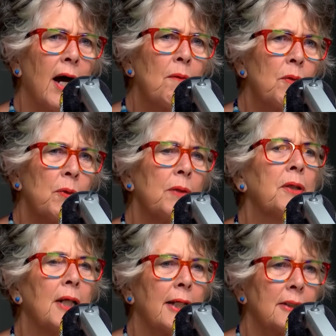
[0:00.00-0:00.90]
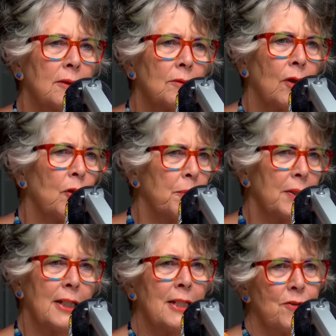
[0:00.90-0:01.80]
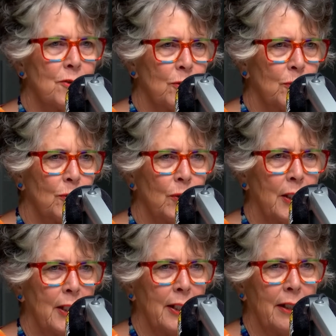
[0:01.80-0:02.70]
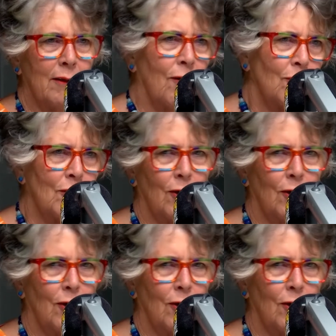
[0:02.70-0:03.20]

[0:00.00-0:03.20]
we would like to open a Leith school in Hong